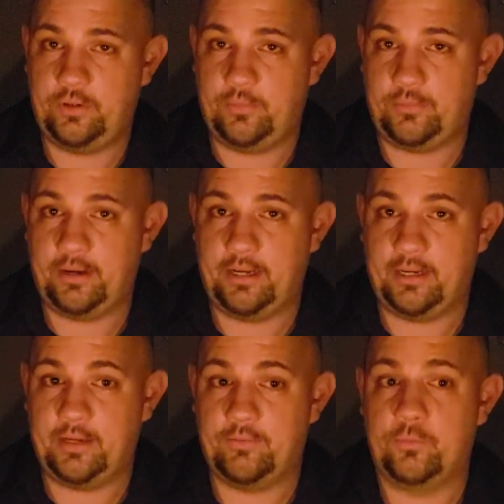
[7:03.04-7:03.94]
we don't break
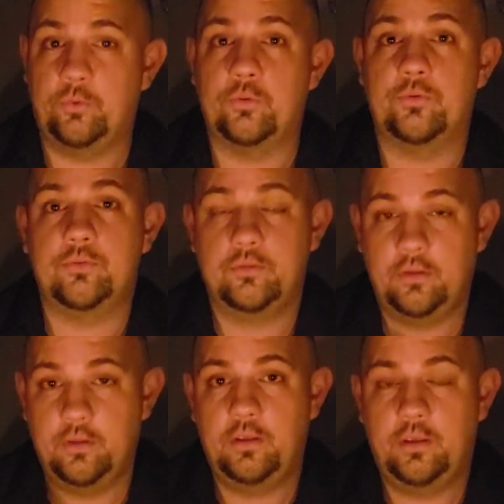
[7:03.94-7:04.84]
any of the rules.
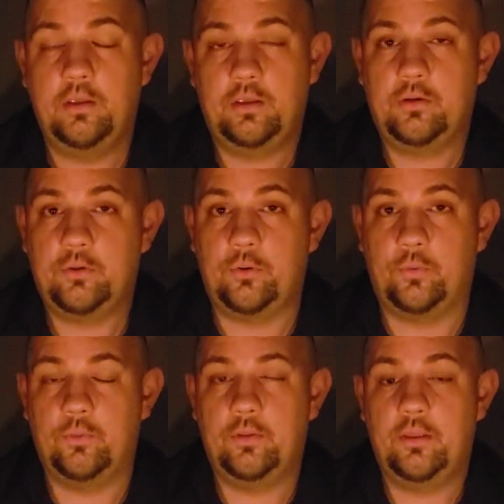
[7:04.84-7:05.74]

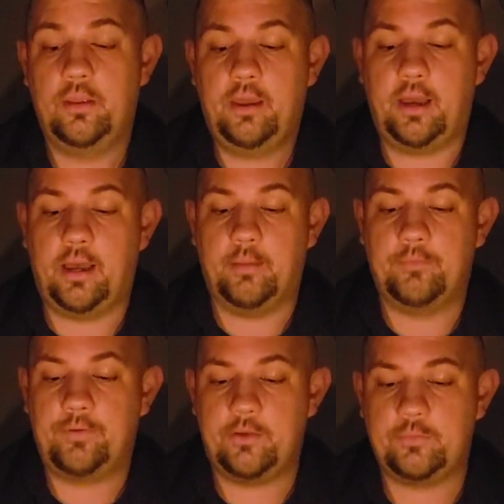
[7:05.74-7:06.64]
Cool.
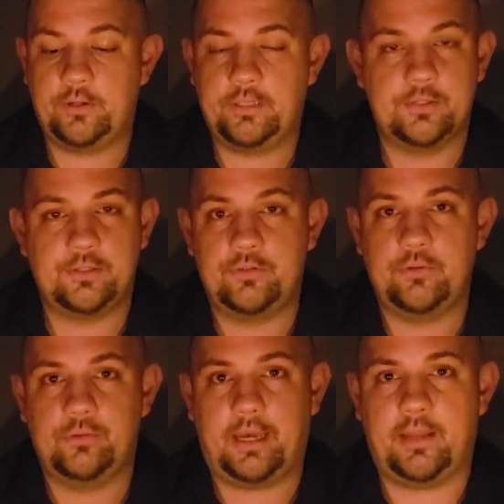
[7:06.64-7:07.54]
Fallsburg doesn't
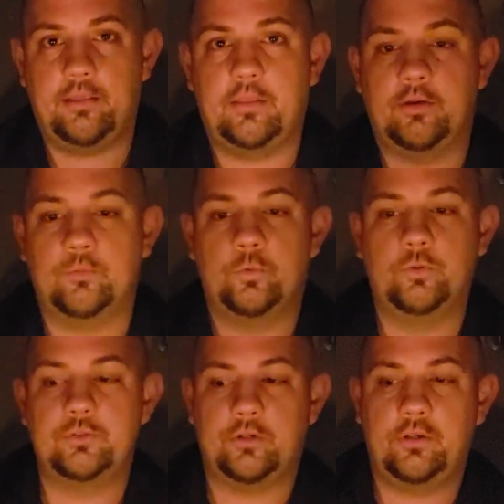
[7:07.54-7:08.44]
do that. The
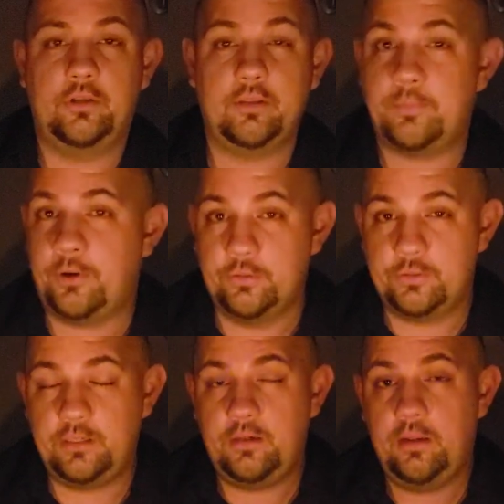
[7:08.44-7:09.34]
rules are clearly
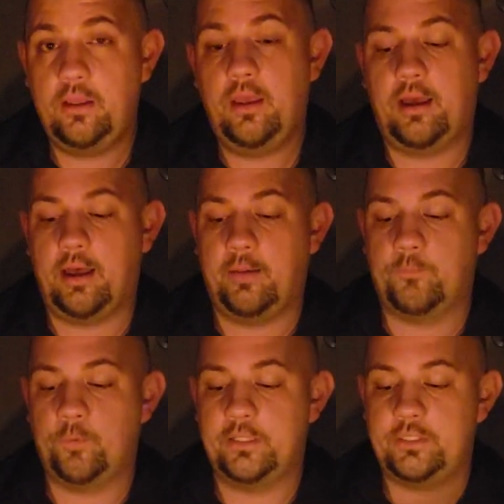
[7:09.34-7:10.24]
posted,
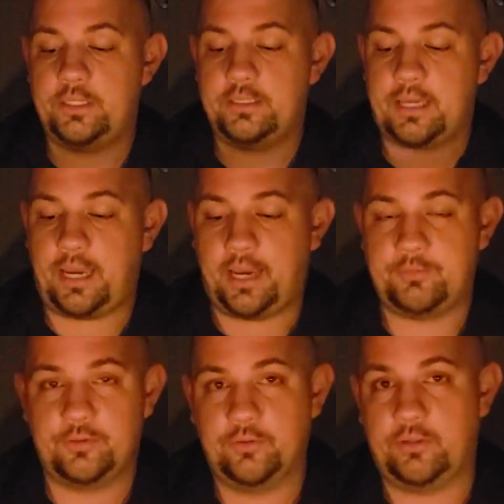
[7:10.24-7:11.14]
which is
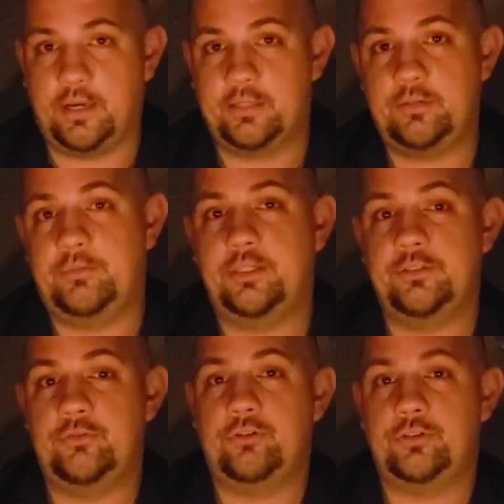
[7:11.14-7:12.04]
absolutely awesome
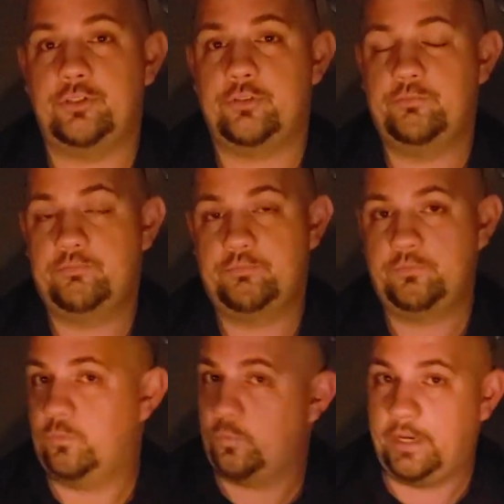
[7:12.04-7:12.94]
because you can just
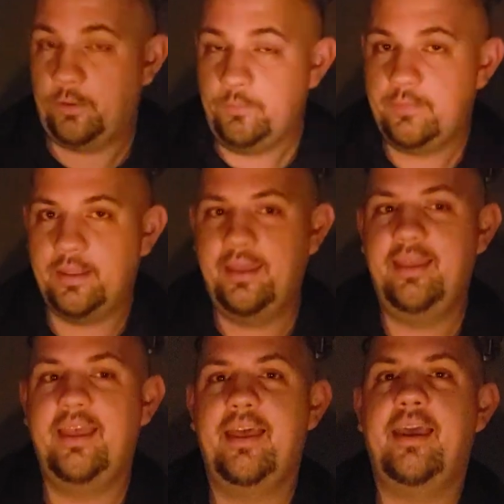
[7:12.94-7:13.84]
read them.
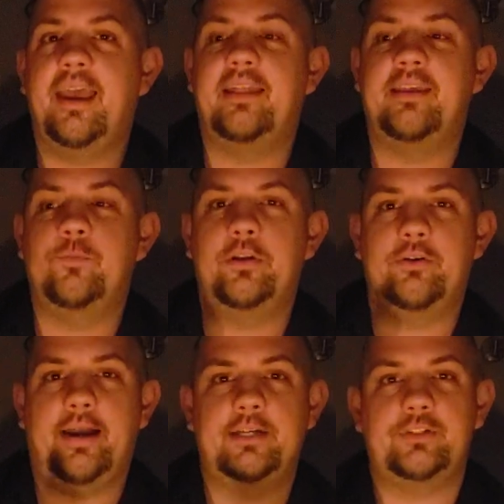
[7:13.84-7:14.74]
And then when
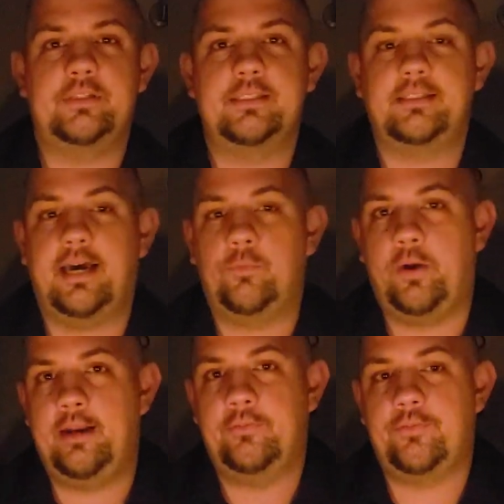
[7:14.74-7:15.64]
you're actually inside
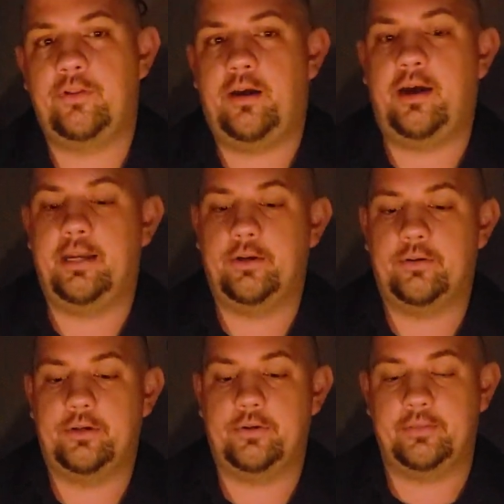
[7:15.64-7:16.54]
waiting for the haunt,
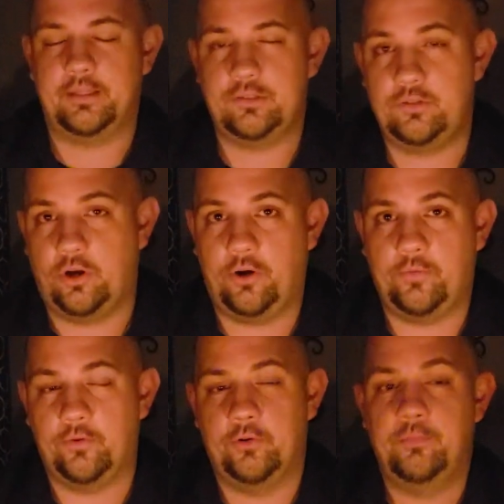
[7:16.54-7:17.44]
you're in this
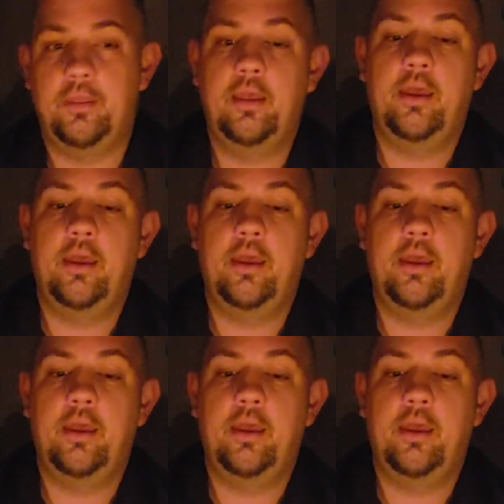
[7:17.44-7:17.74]
dark room.